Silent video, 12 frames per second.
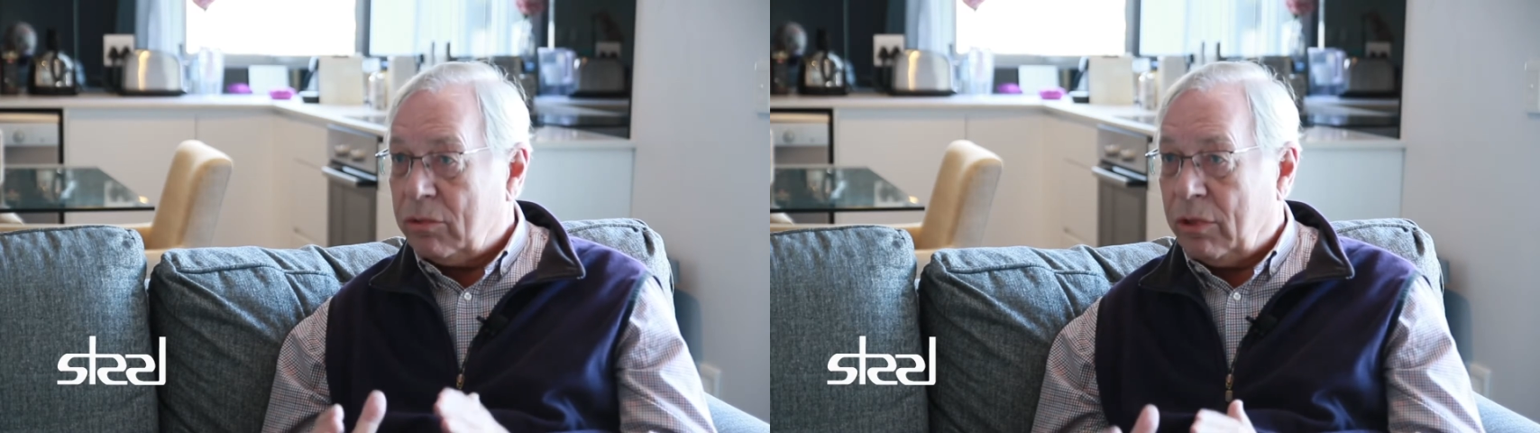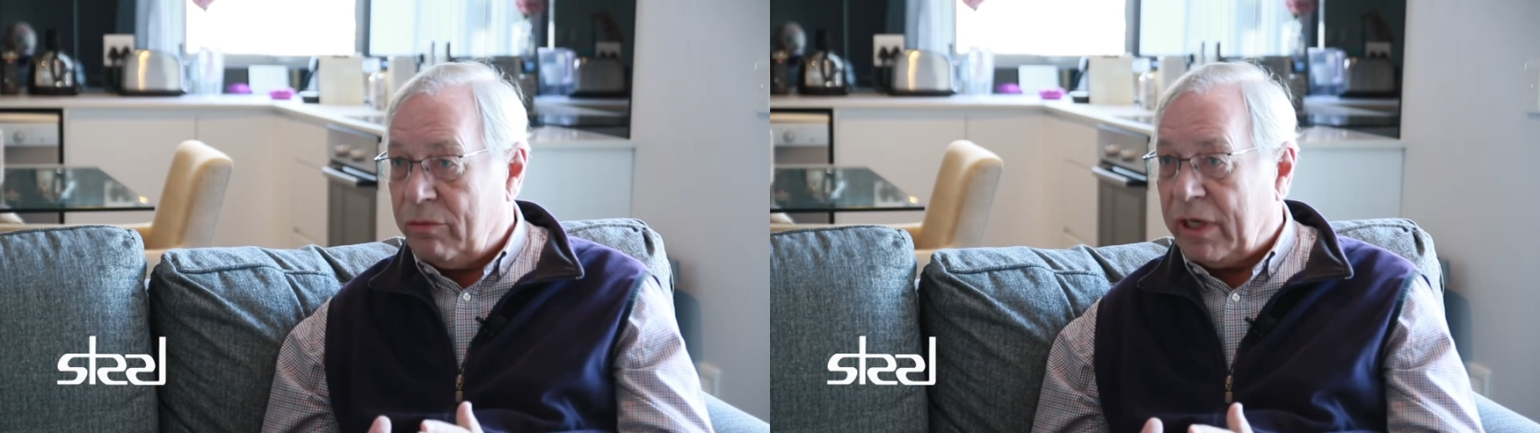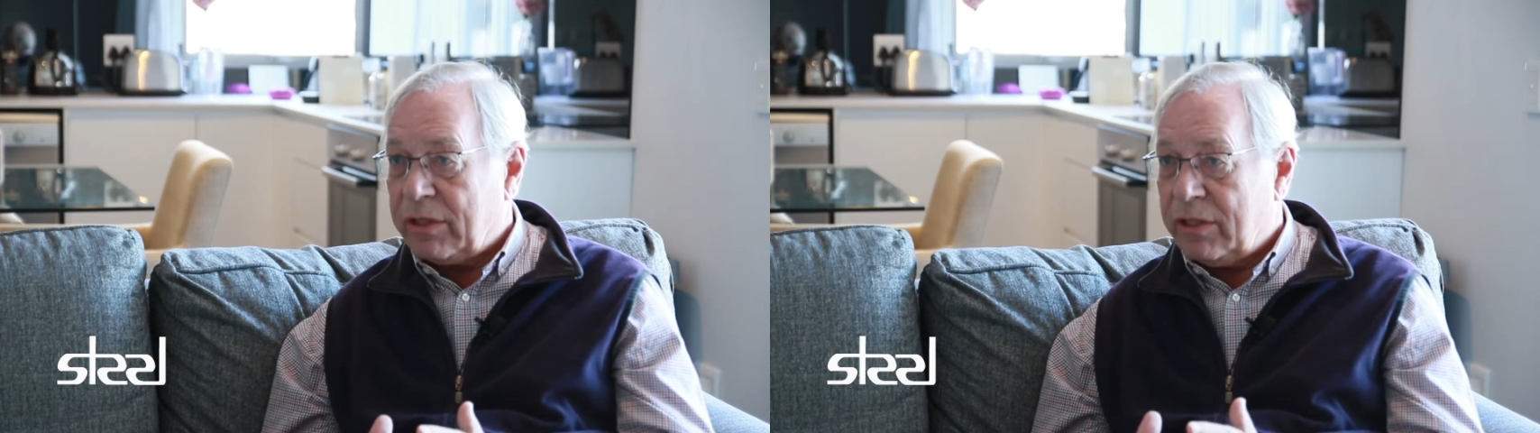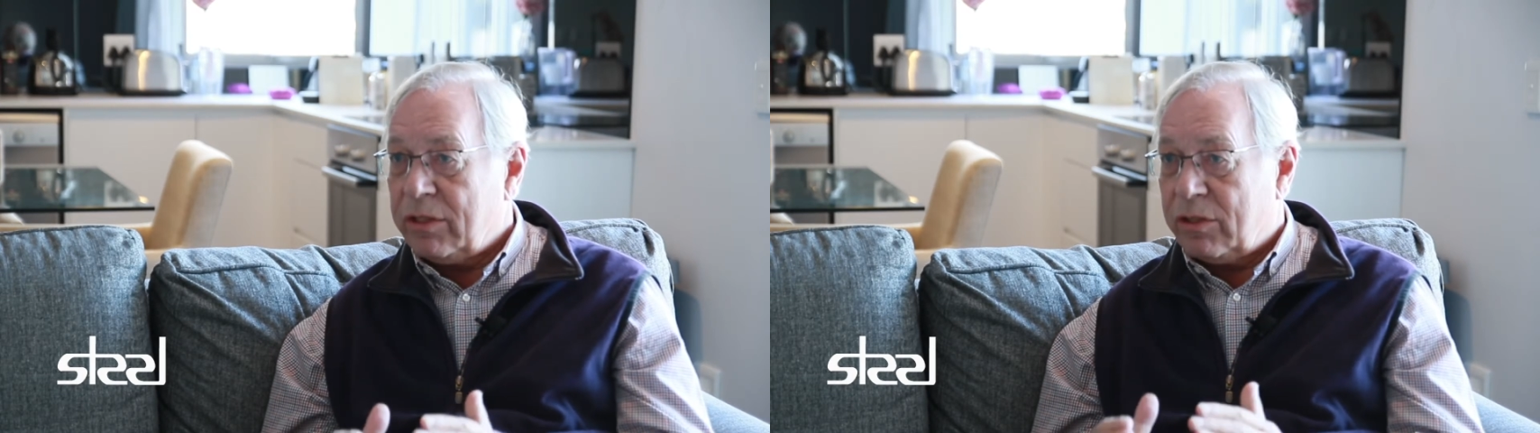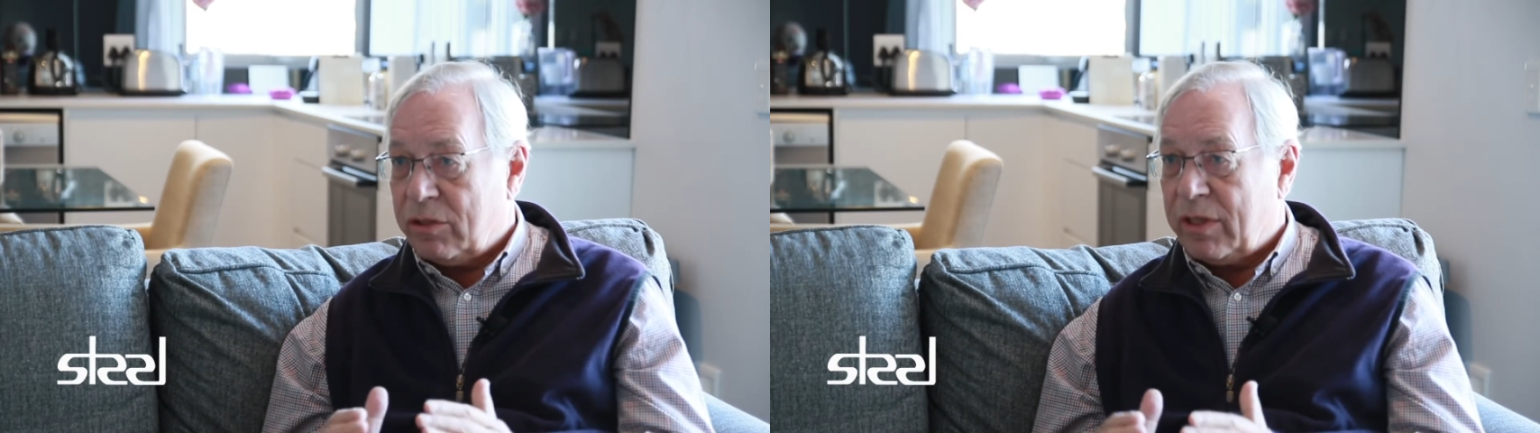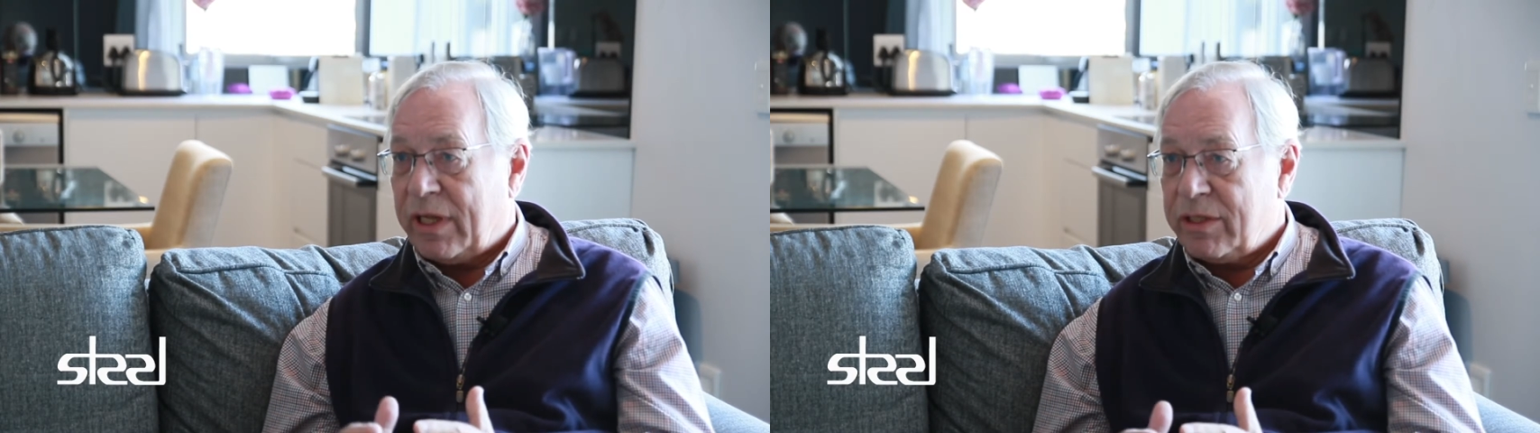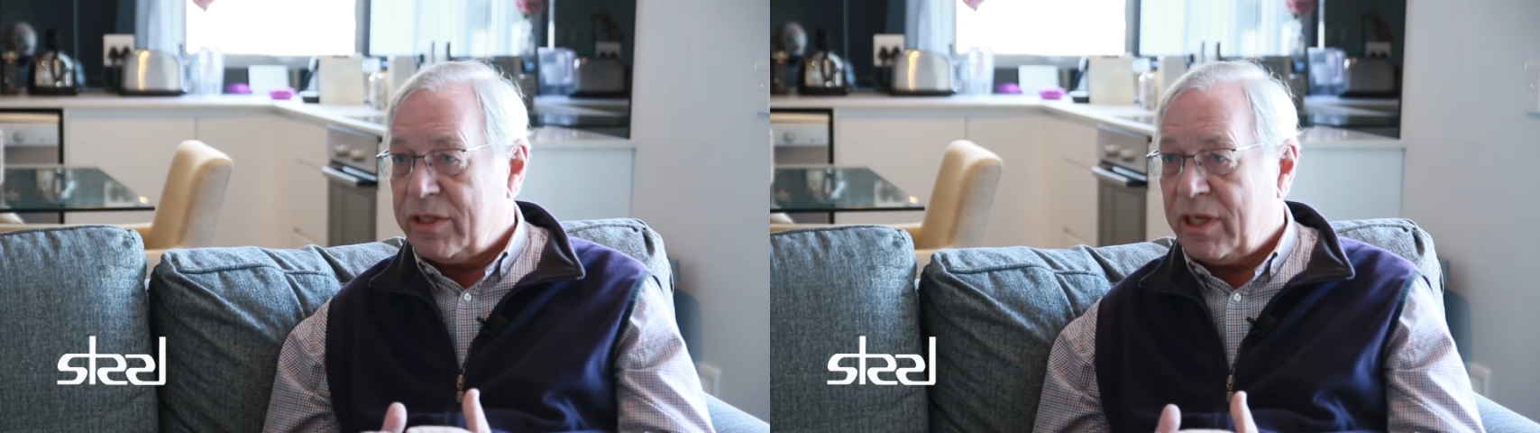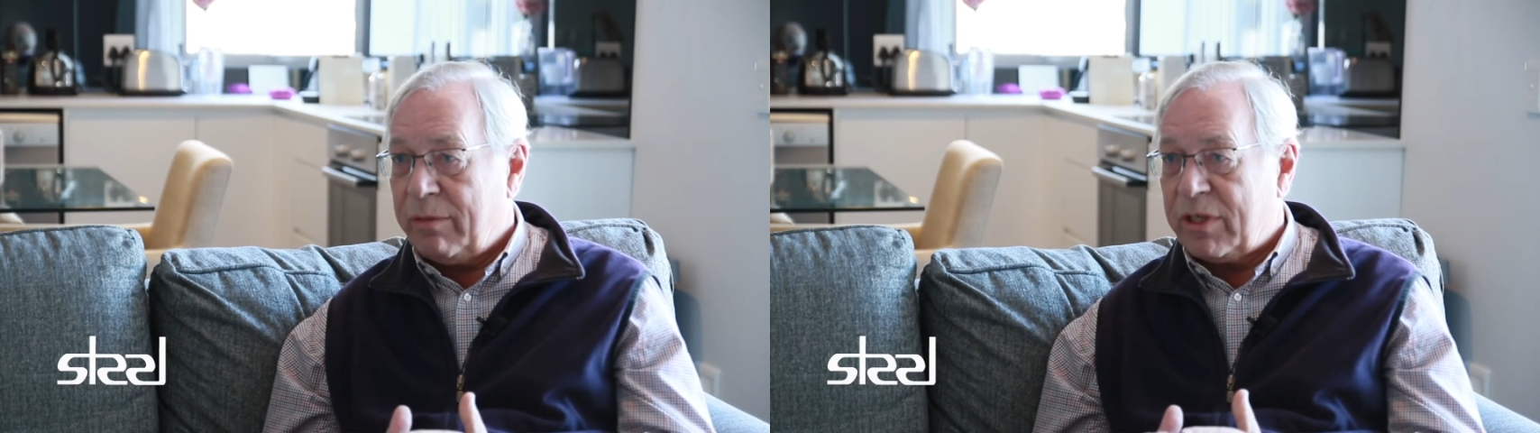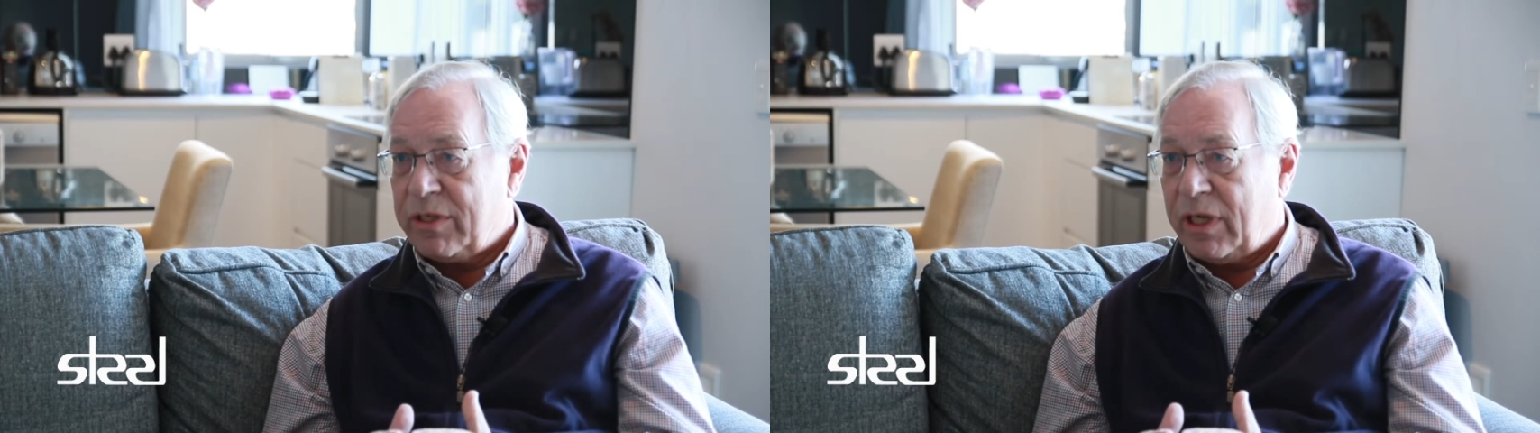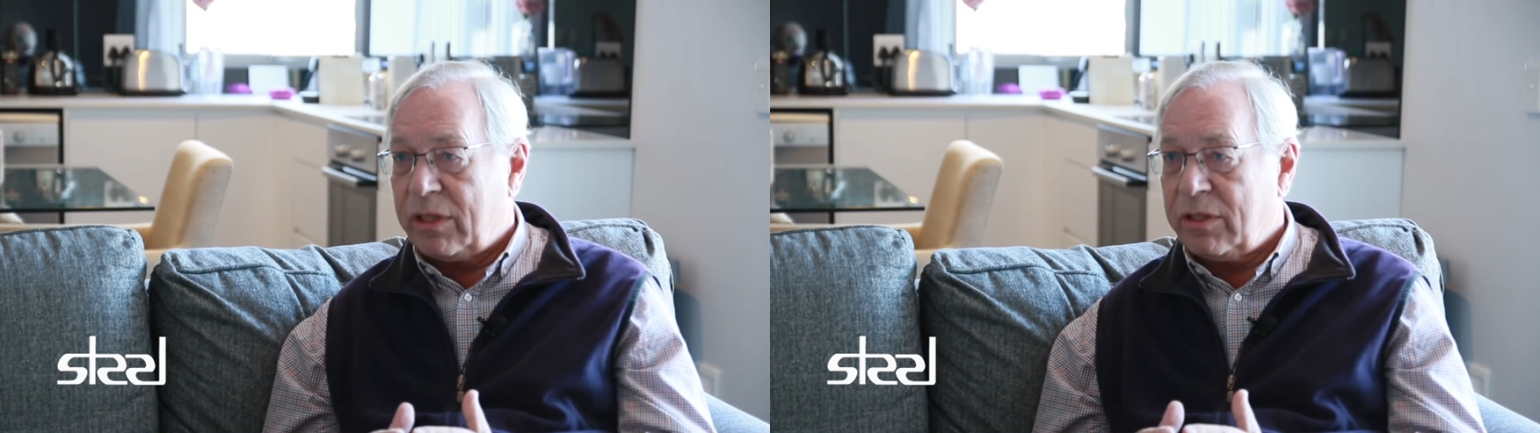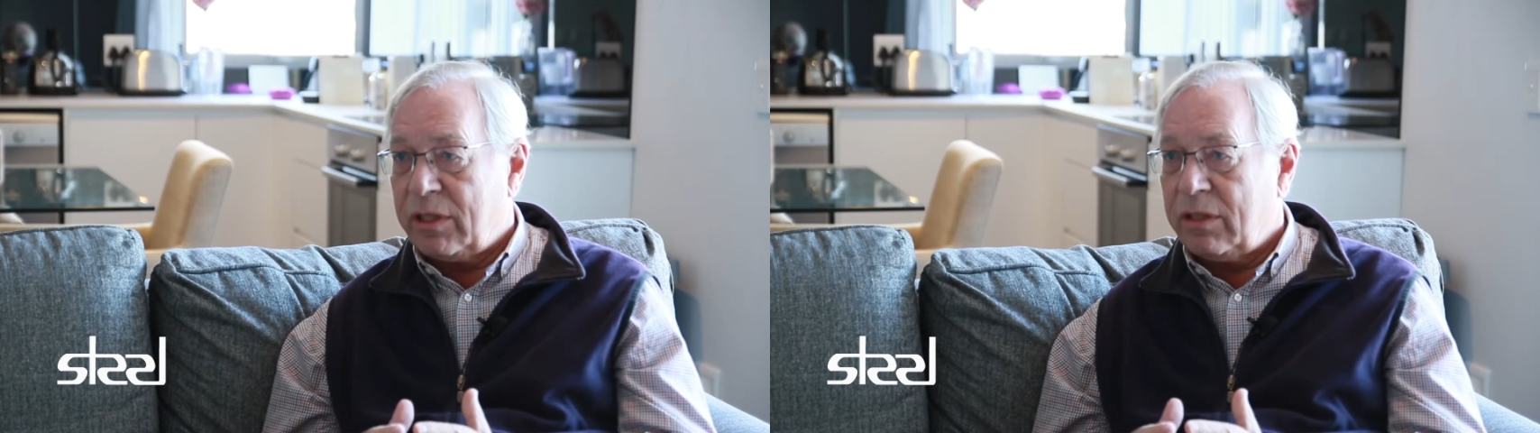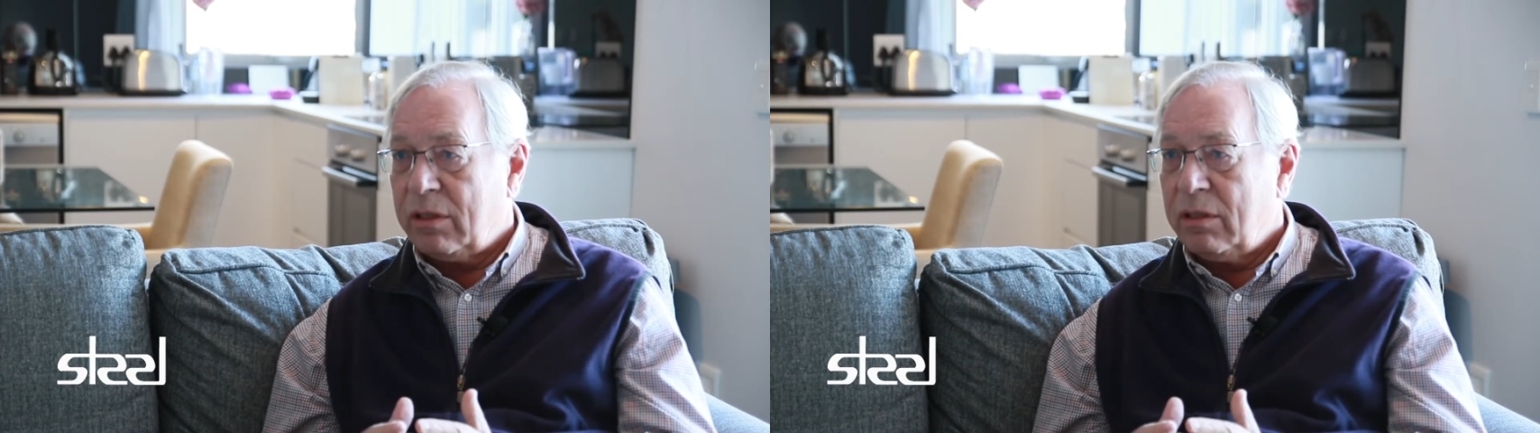erect it to that same
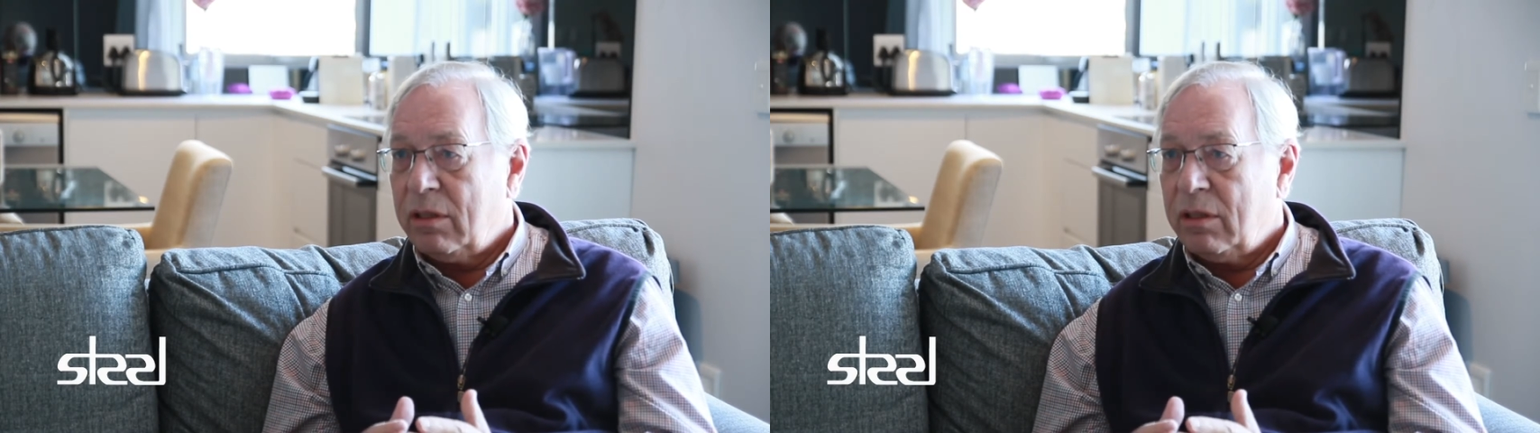exacting